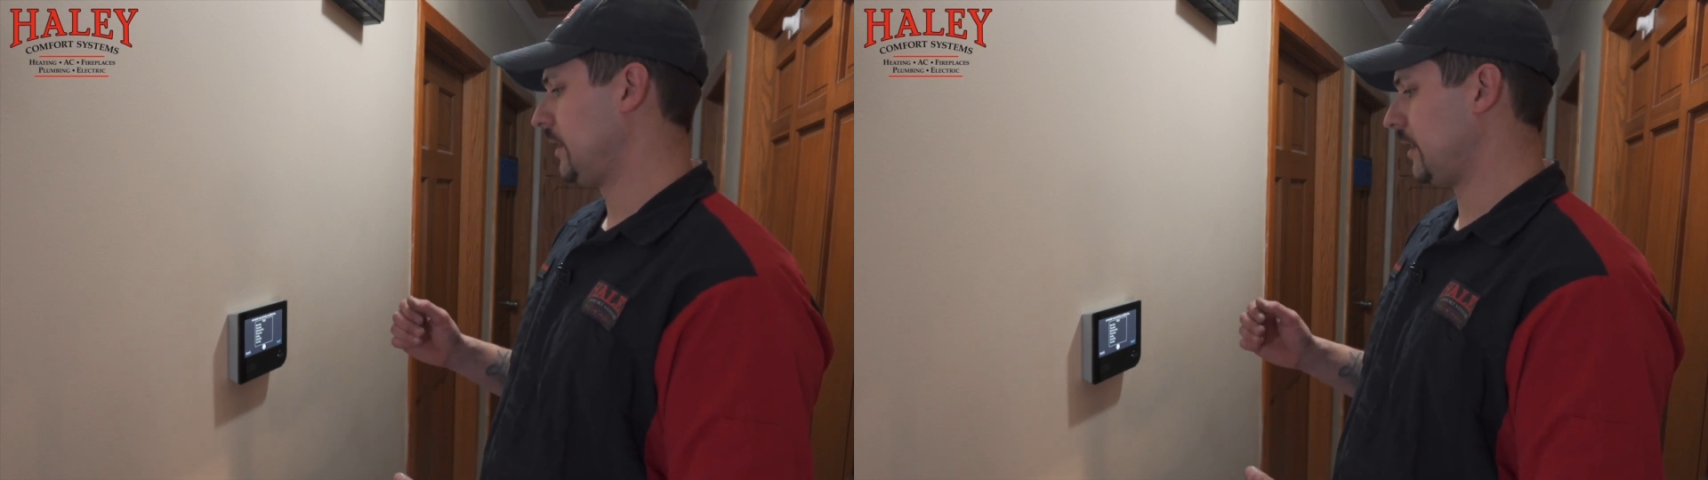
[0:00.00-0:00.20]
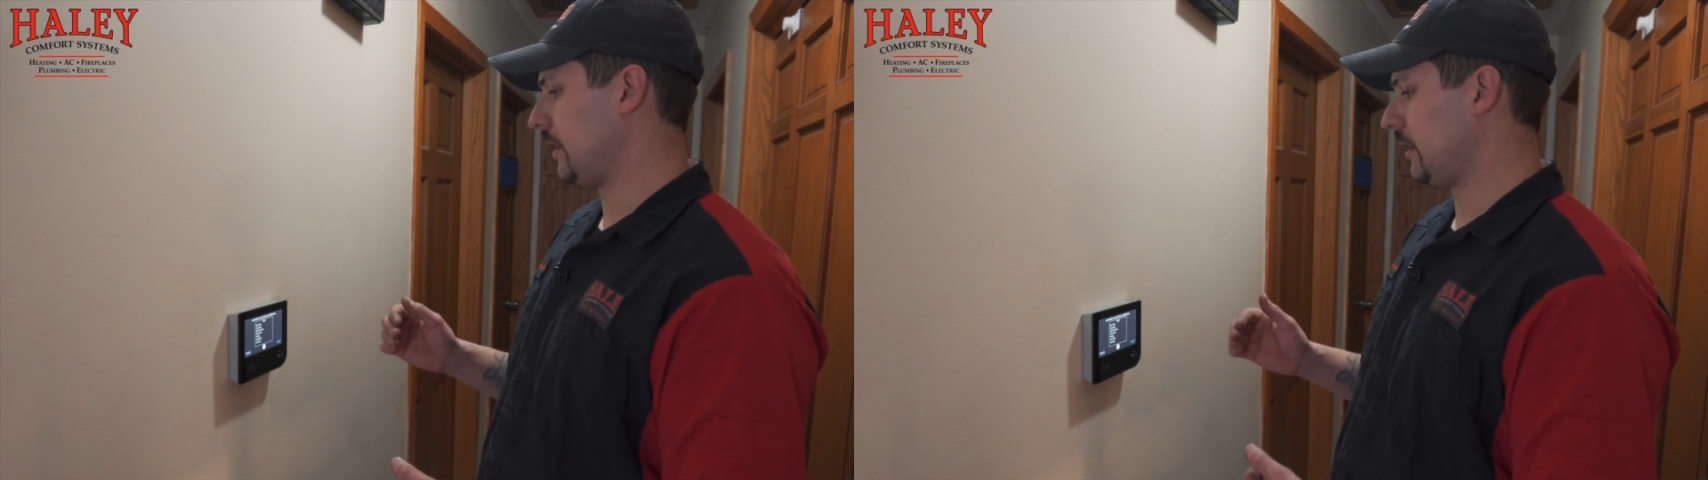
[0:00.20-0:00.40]

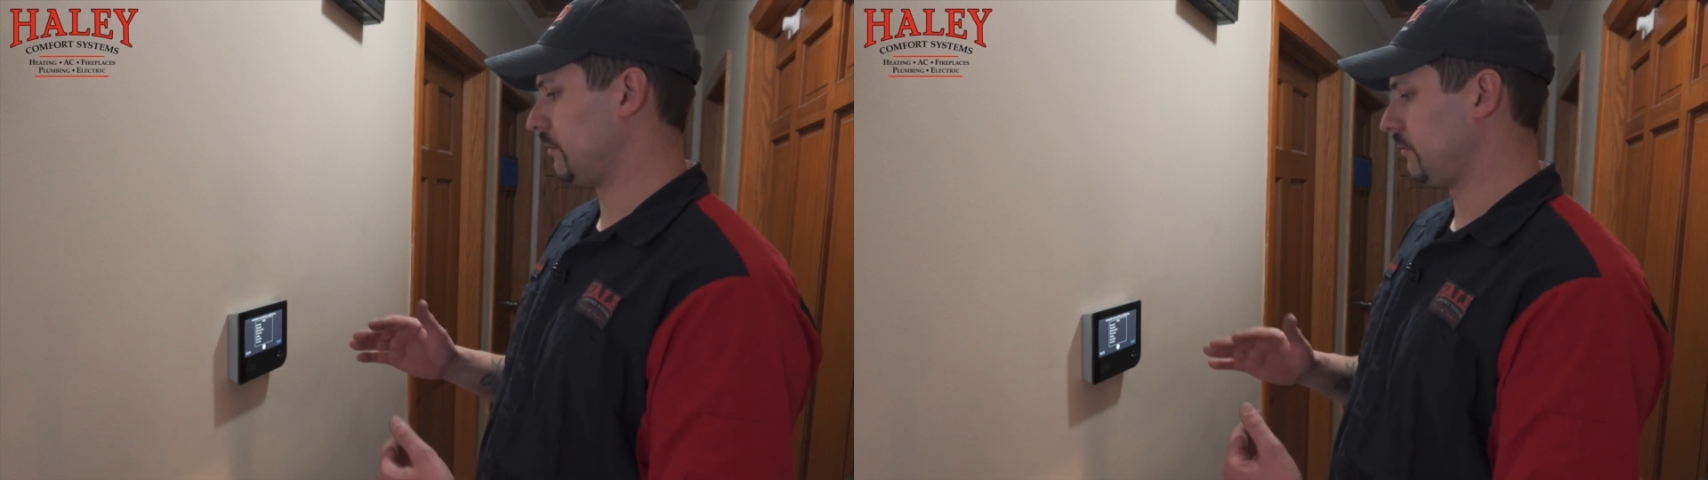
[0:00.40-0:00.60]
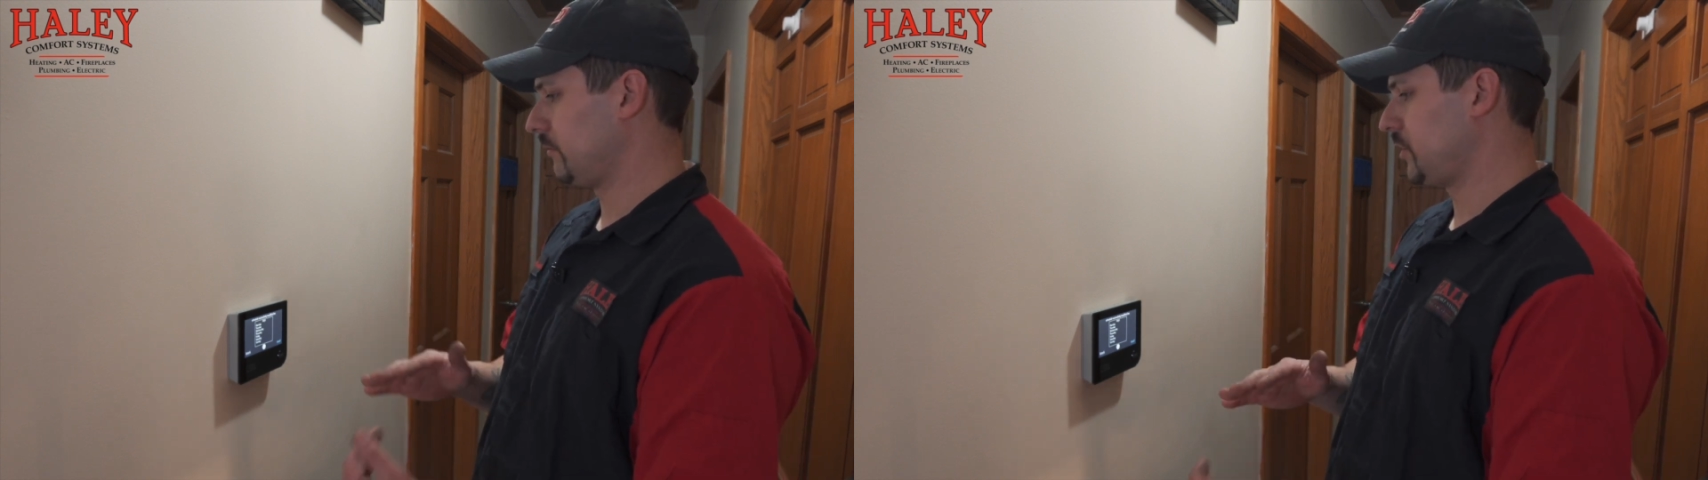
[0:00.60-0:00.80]
uh,
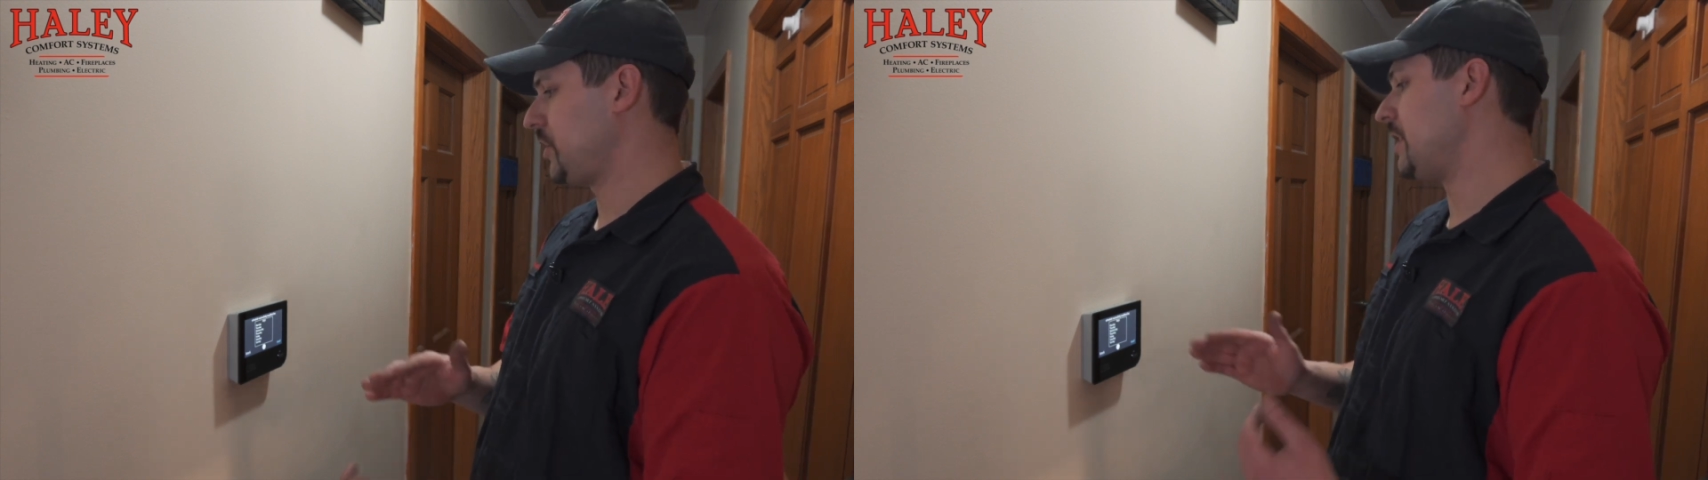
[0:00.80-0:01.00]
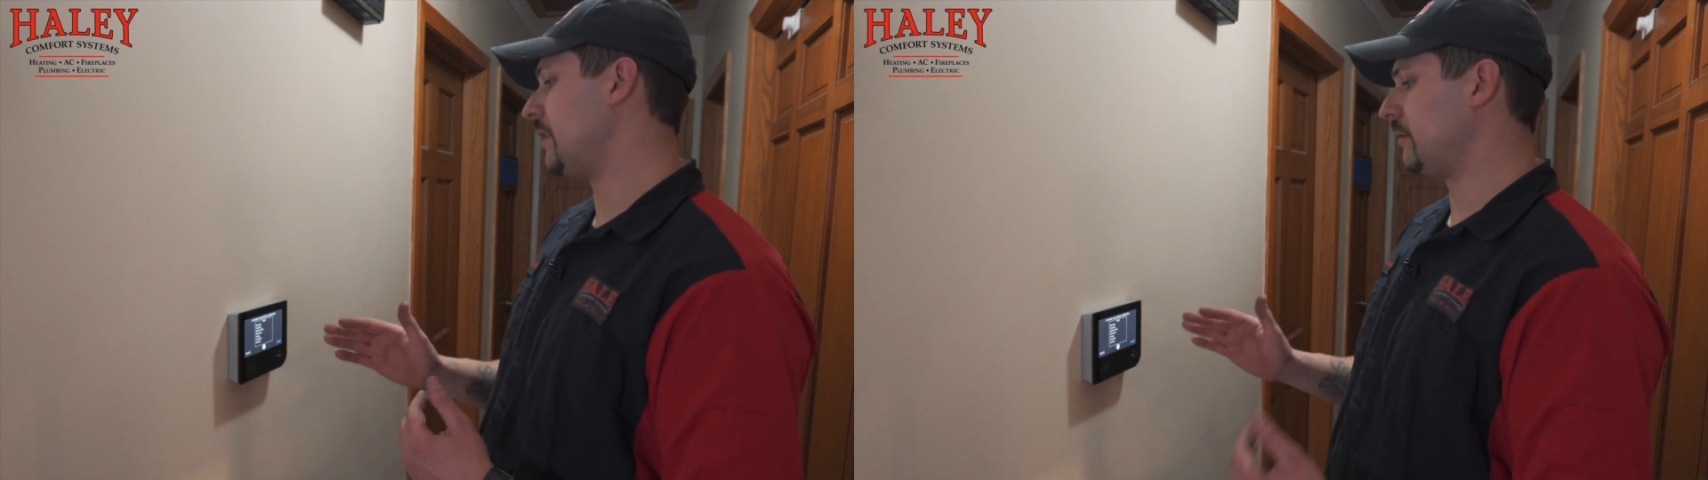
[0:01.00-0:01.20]

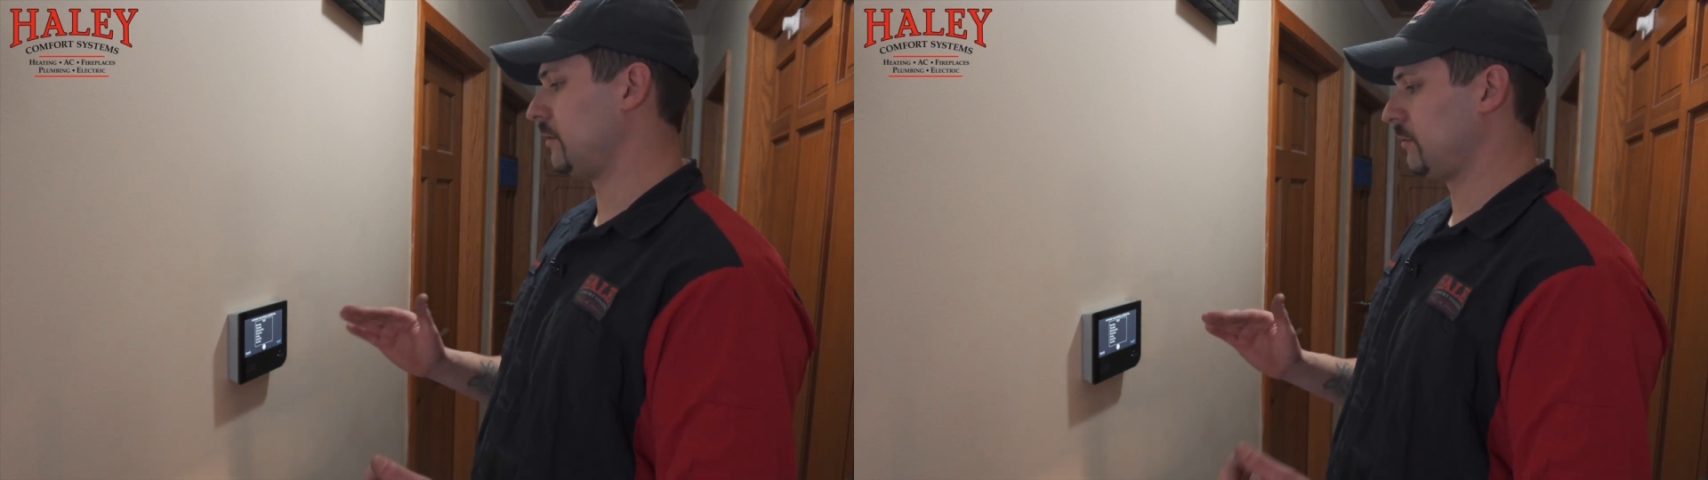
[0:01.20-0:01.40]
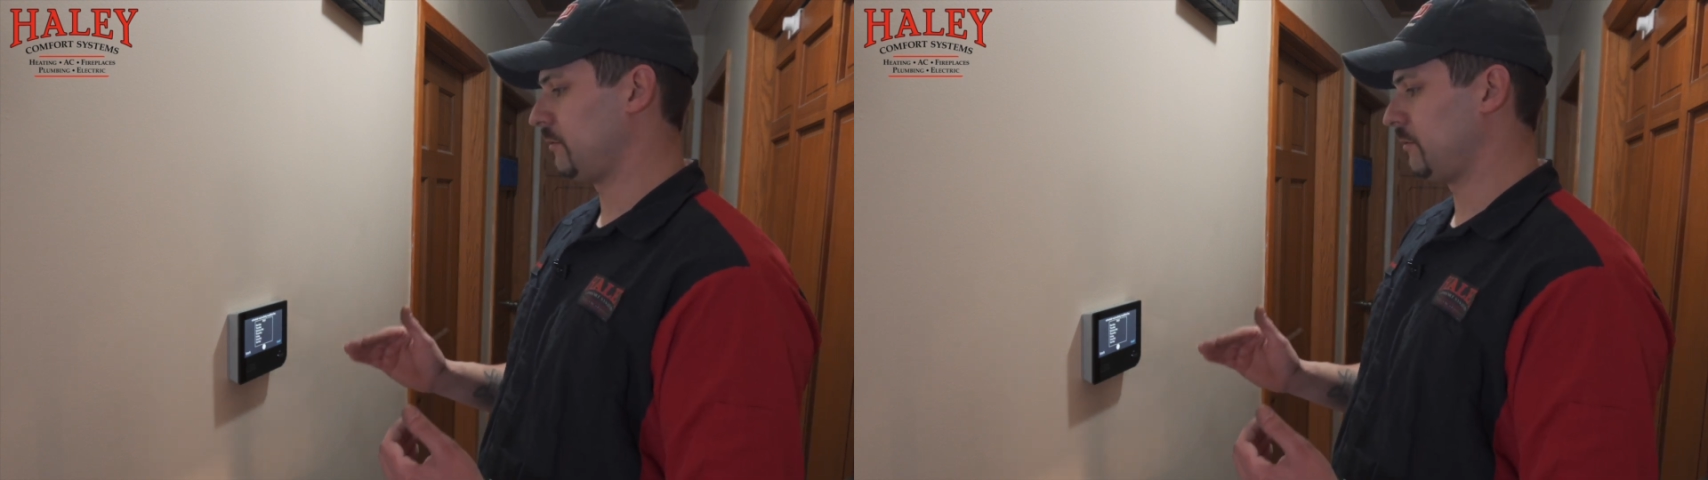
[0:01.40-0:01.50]
cheat it,